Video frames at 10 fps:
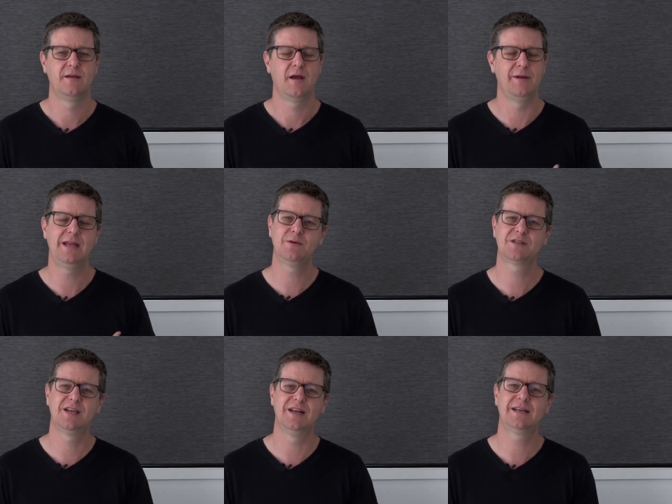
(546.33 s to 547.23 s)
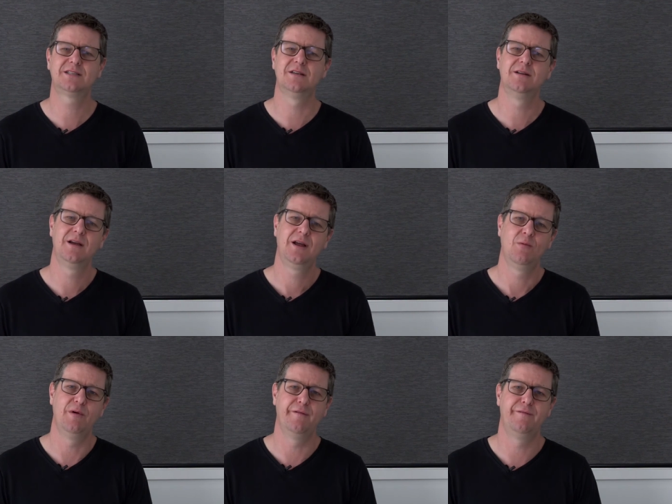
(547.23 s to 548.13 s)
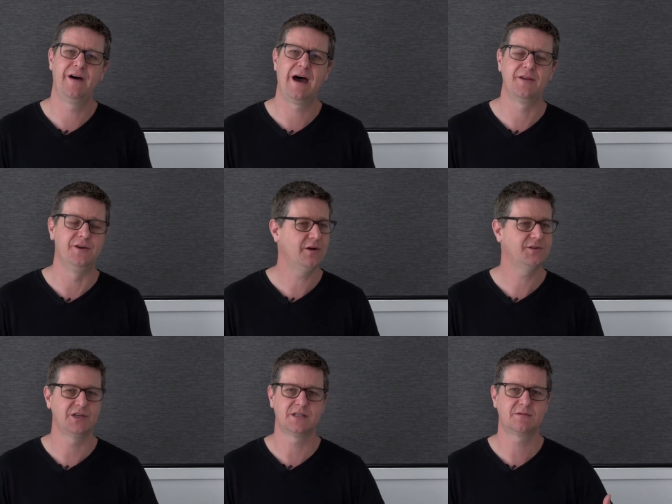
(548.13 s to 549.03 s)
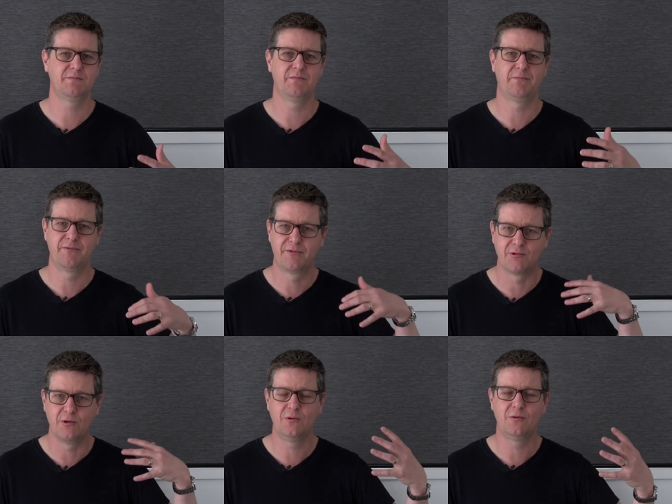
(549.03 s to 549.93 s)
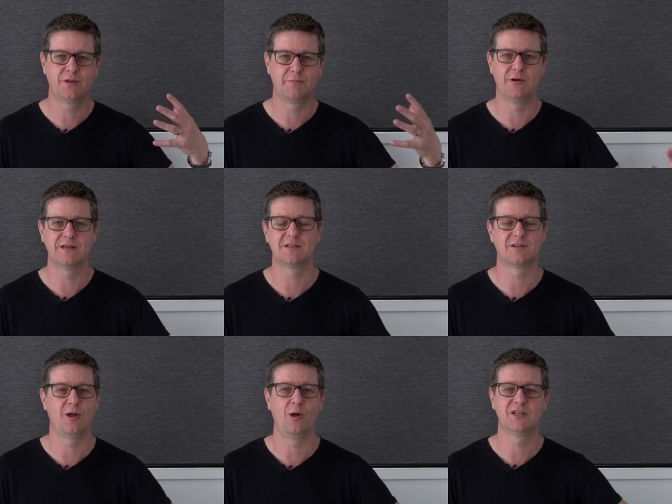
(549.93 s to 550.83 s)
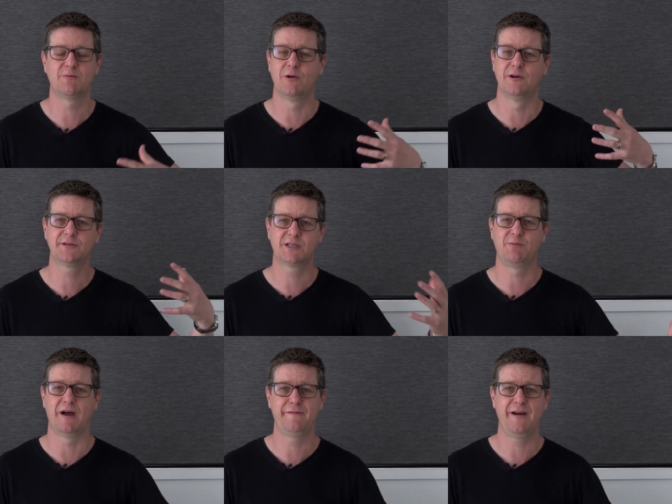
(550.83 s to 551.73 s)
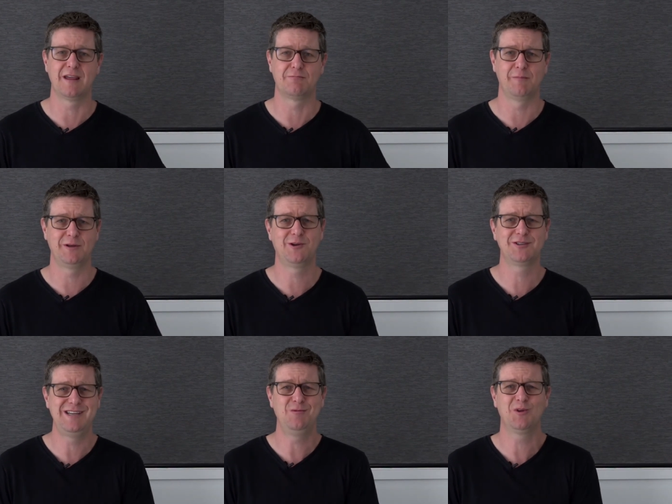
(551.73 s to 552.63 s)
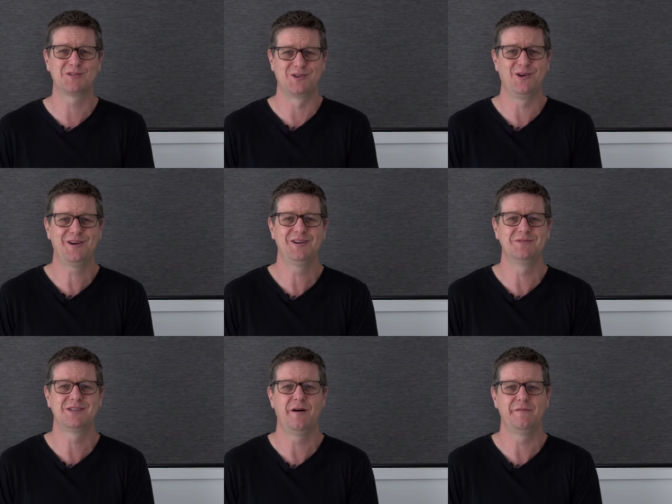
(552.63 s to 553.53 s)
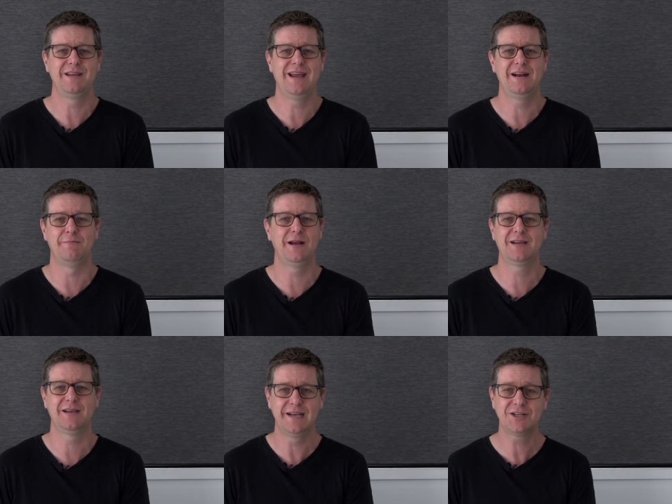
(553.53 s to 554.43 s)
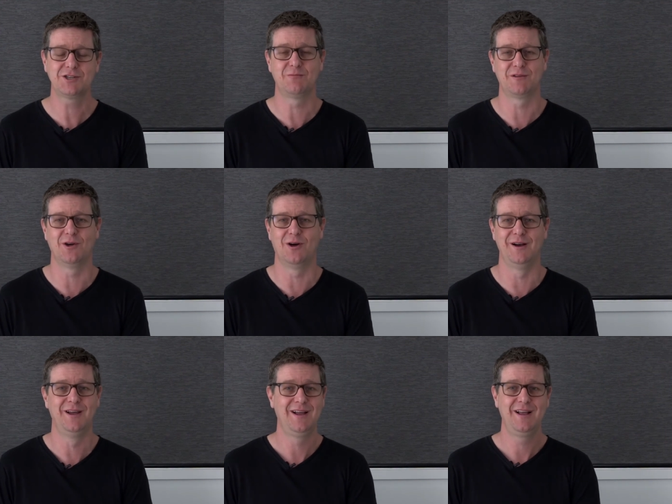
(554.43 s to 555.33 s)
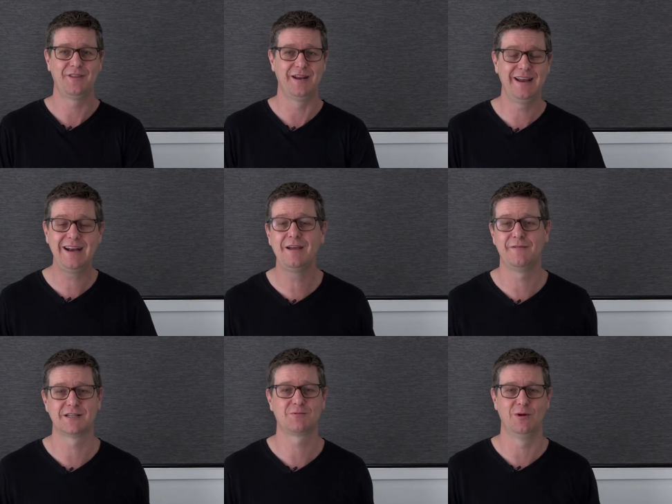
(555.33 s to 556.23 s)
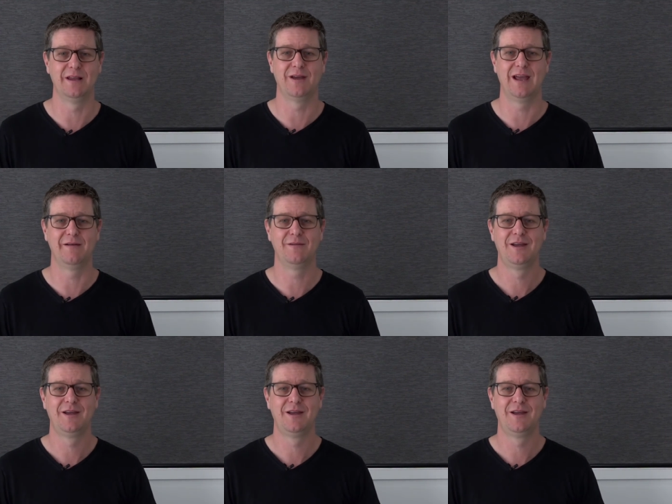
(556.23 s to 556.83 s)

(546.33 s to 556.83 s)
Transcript: I mean, He was connected with the Father, not just through the presence of the Holy Spirit, not just by faith, but because He was God Himself. He had a better connection with God than any of us will ever have.